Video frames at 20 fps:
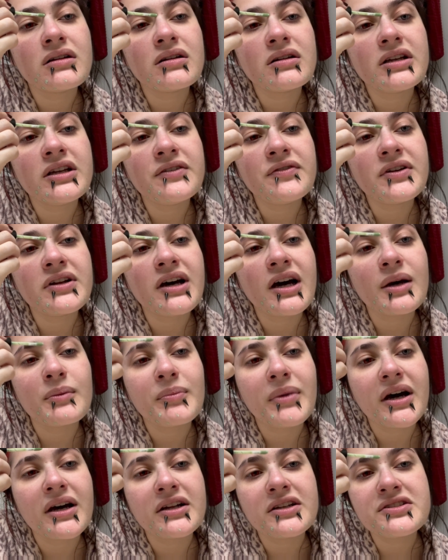Even
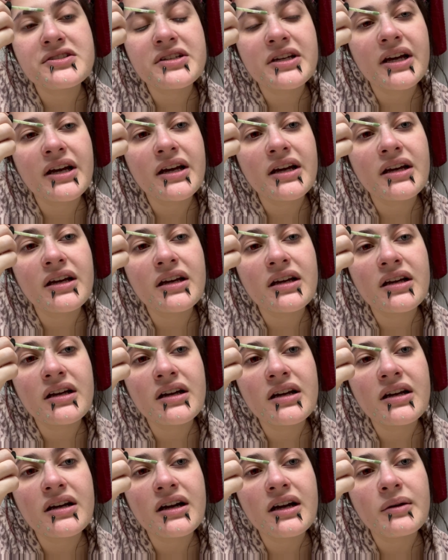ODDbodies get
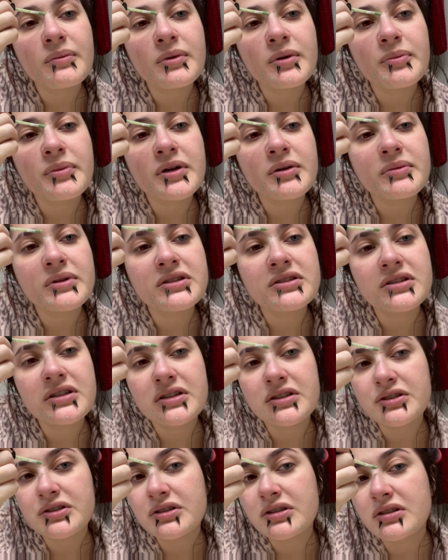
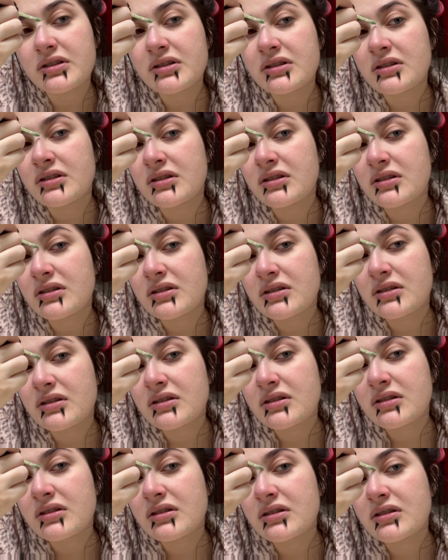hyperpigmentation.
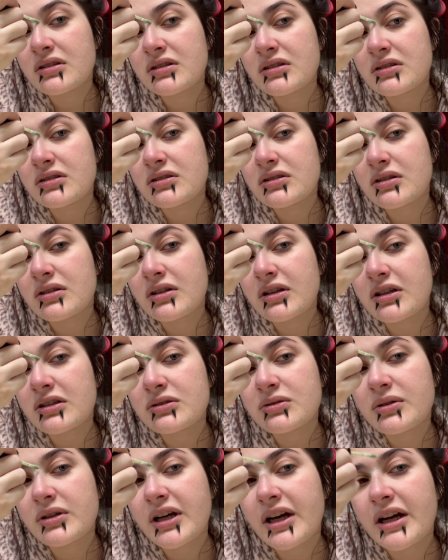So that's
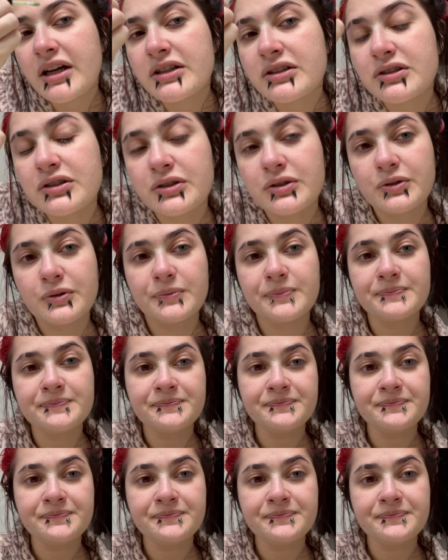what I do.